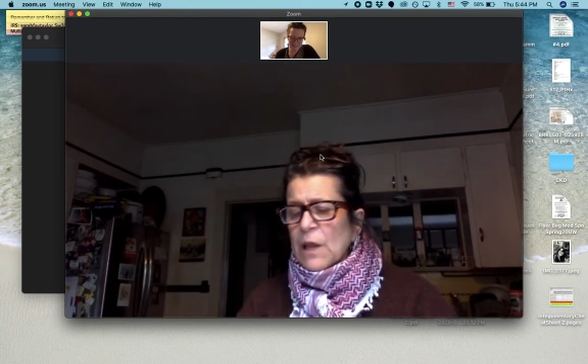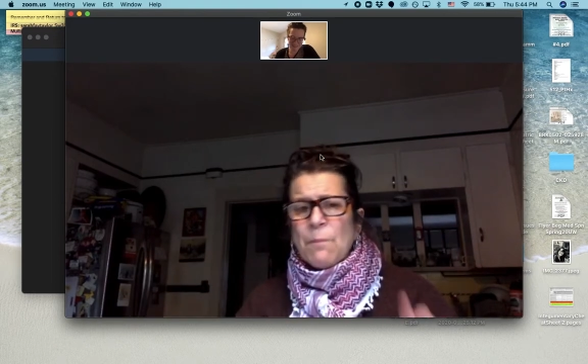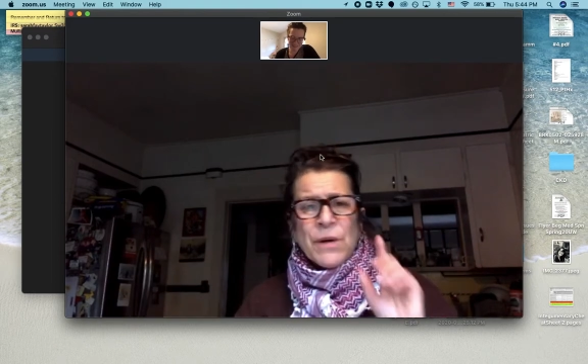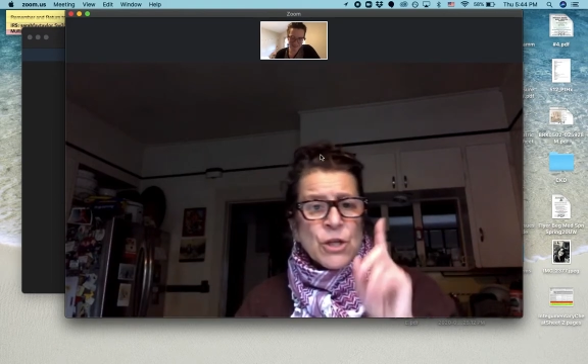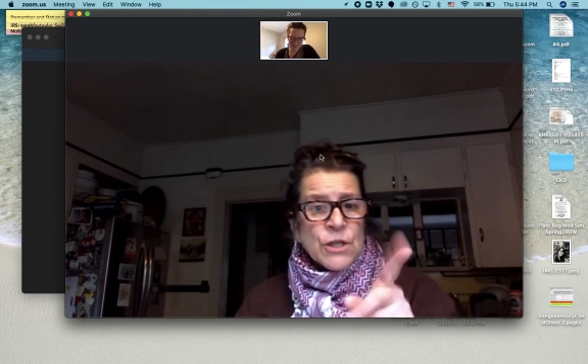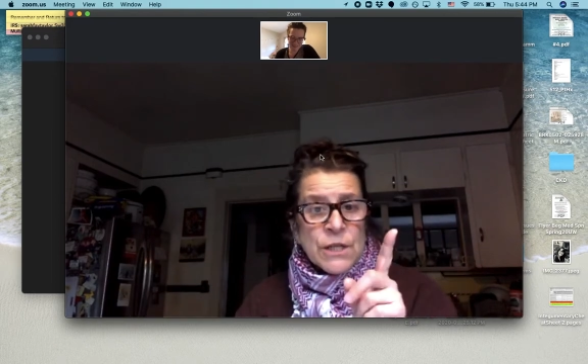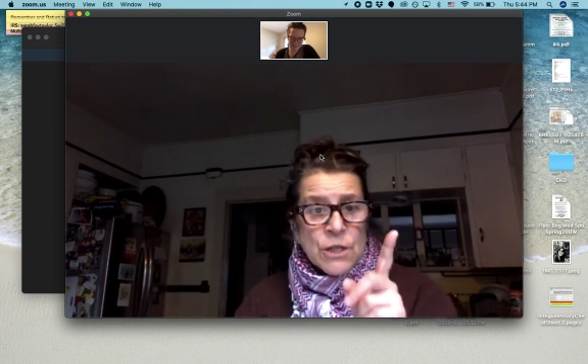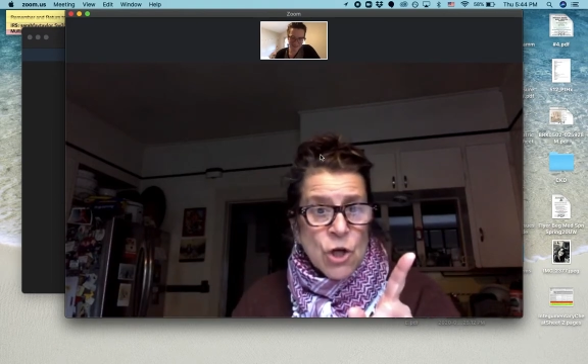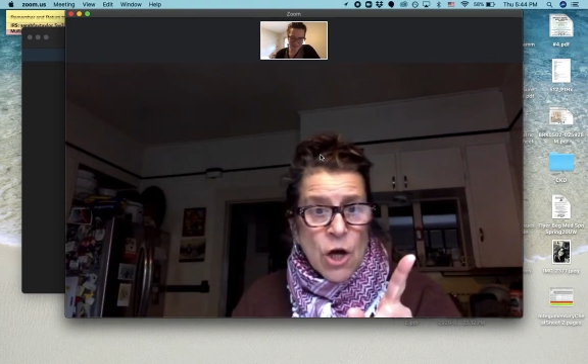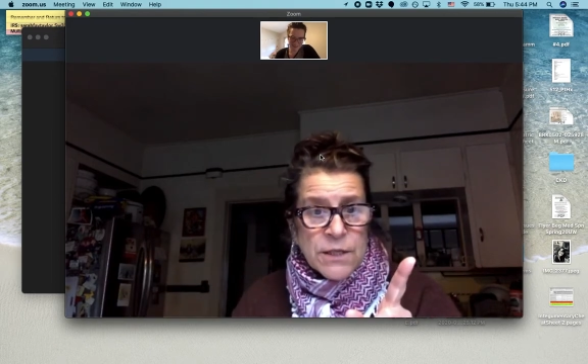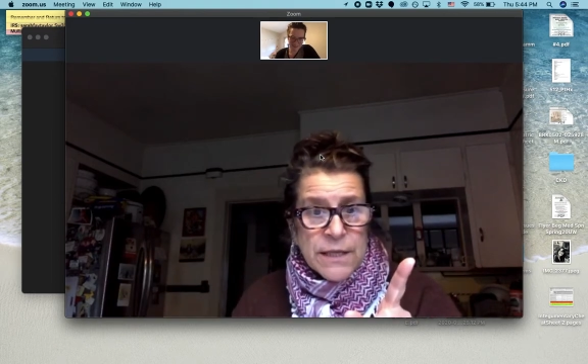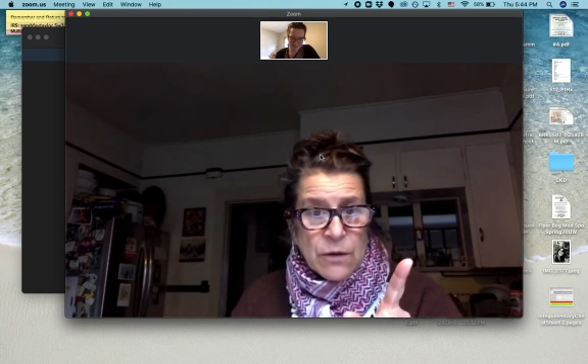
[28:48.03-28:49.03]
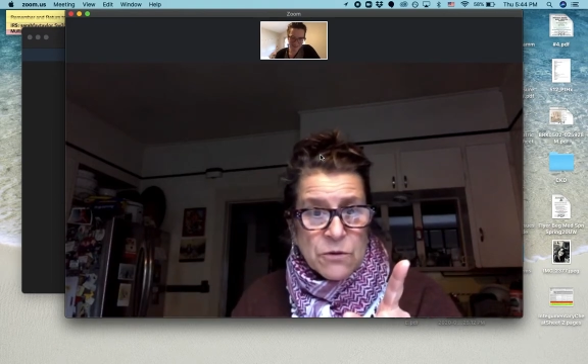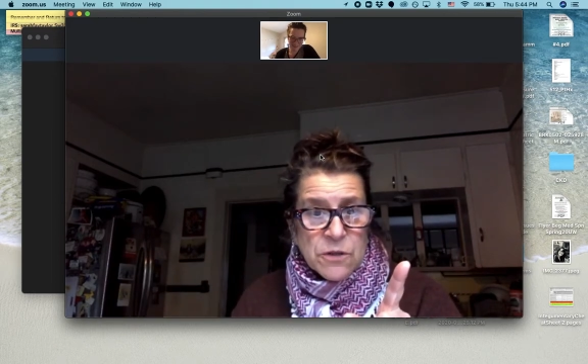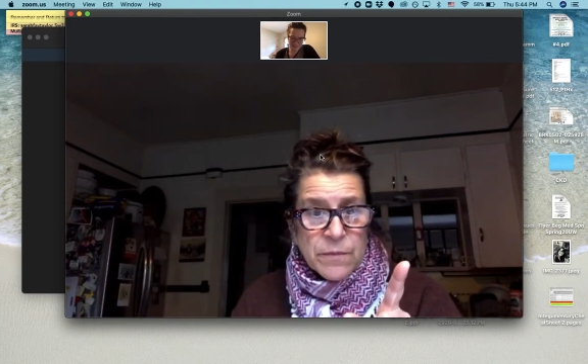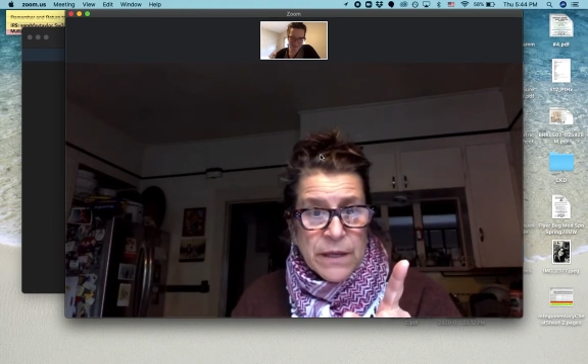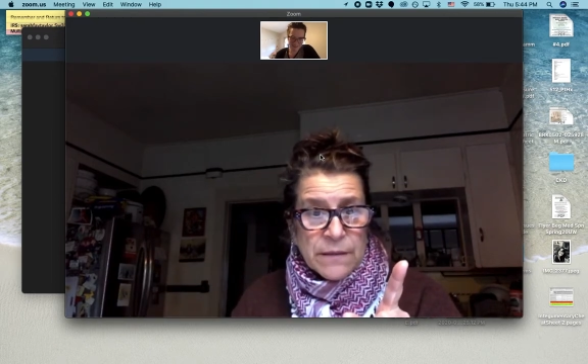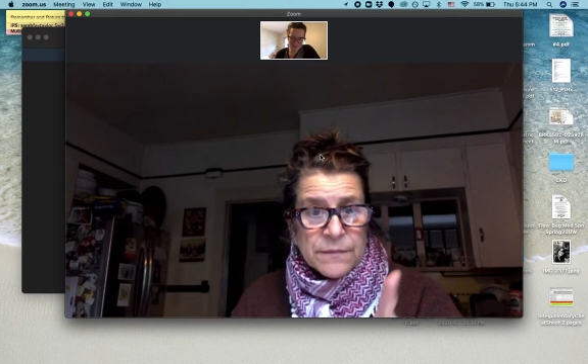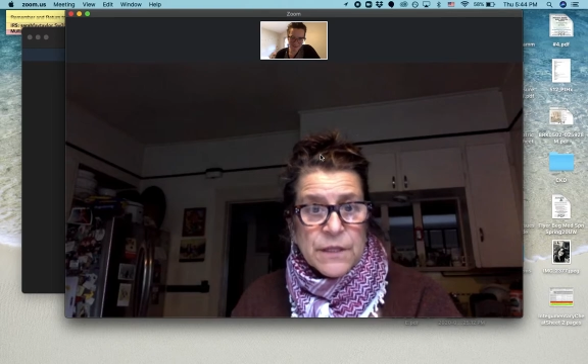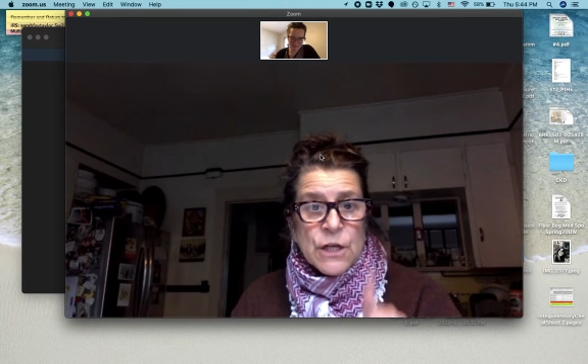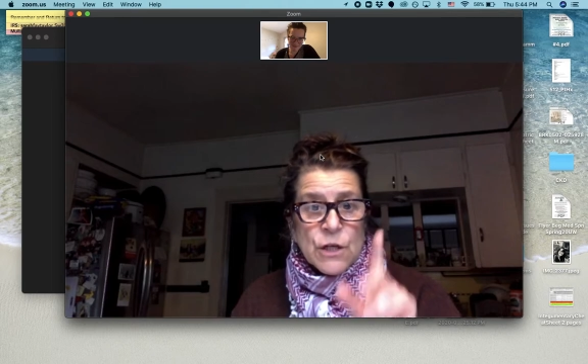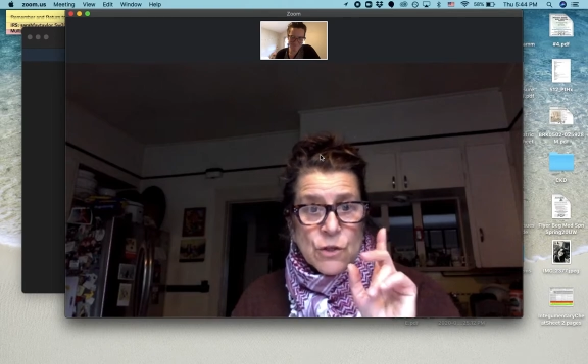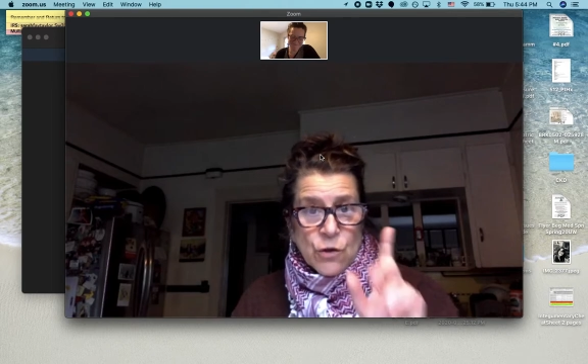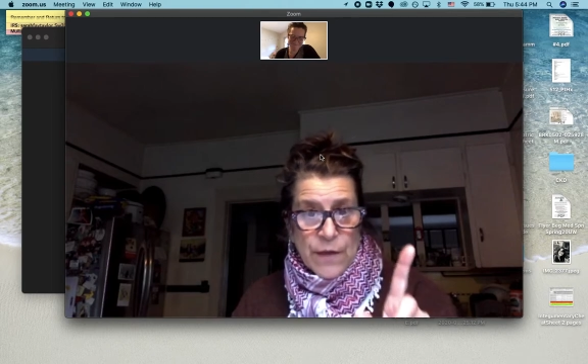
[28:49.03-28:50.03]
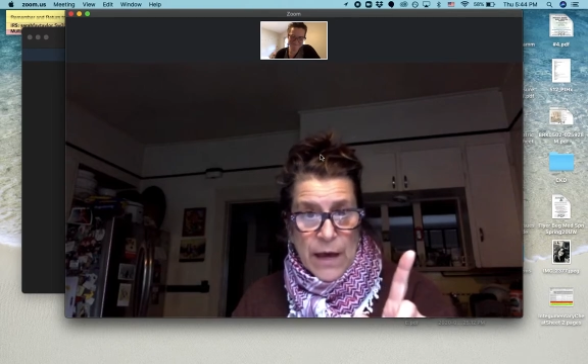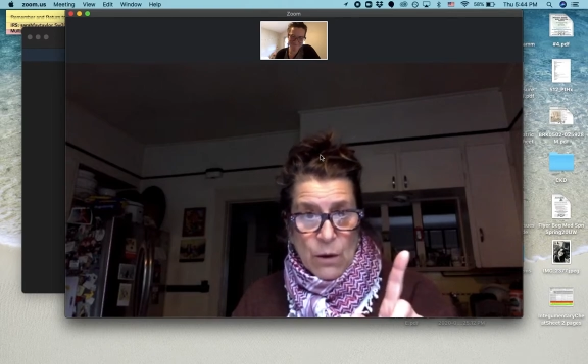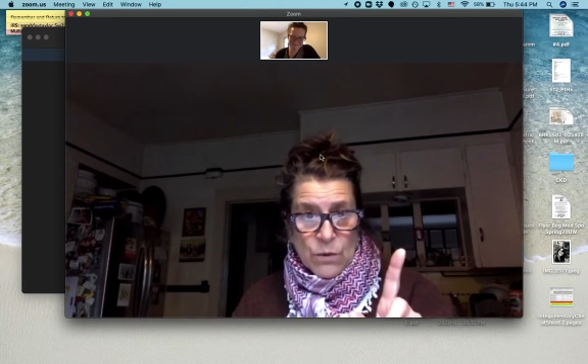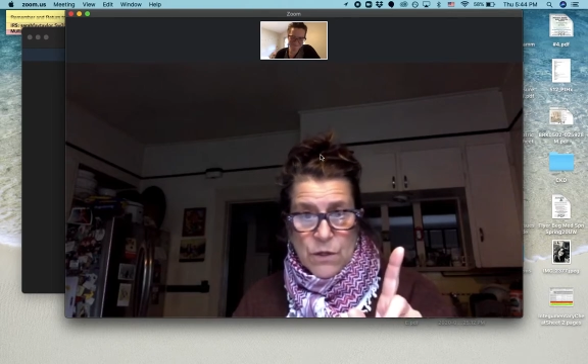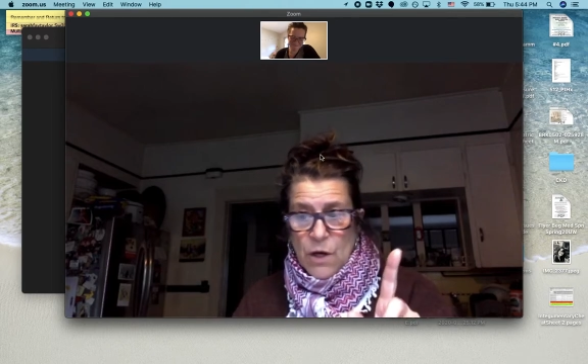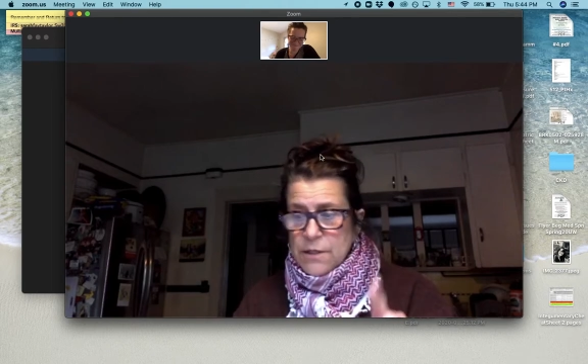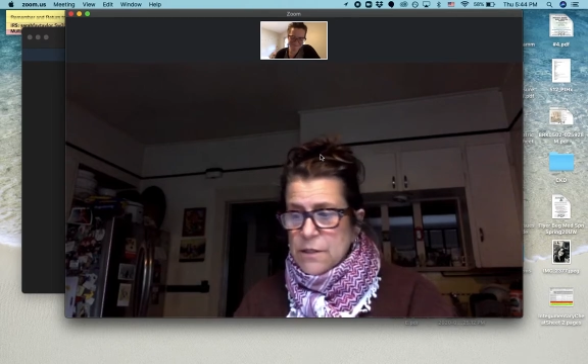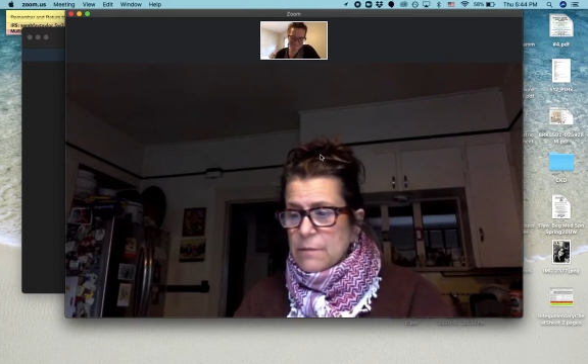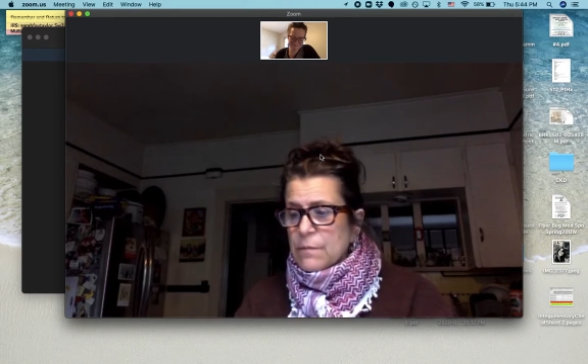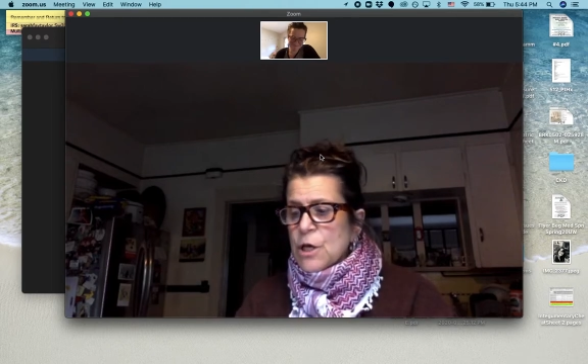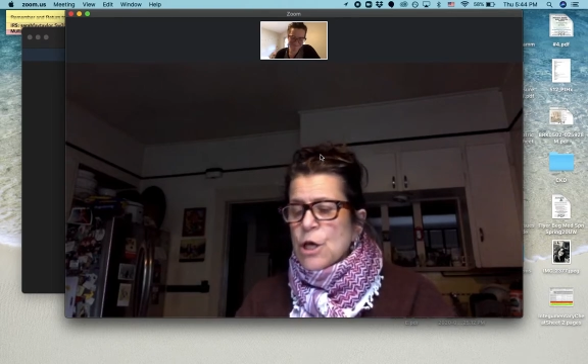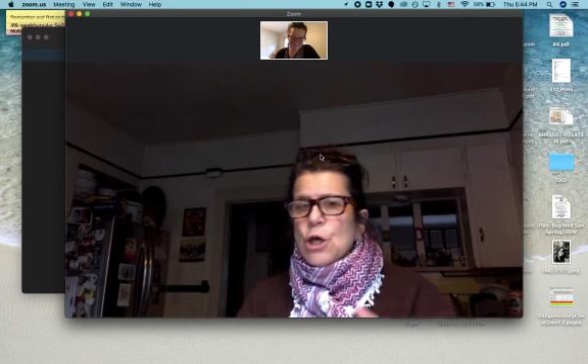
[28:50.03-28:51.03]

but you didn't talk down to me. So that was awesome.